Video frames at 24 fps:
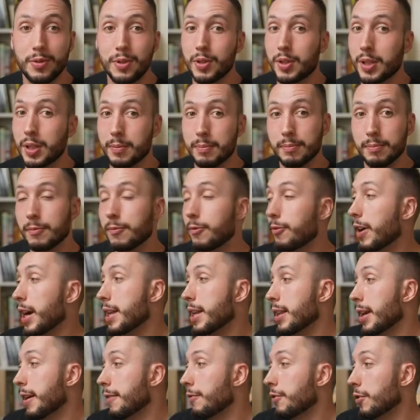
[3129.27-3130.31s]
you can
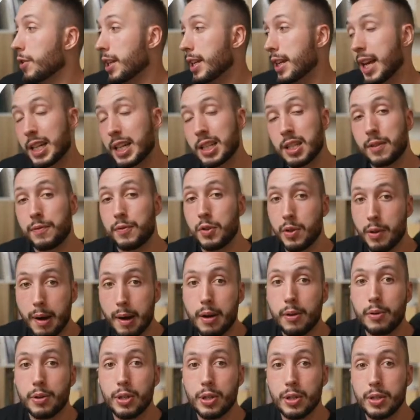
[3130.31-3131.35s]
find that for the next few
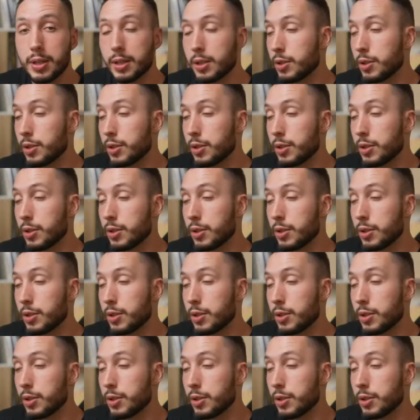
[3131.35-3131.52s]
hours.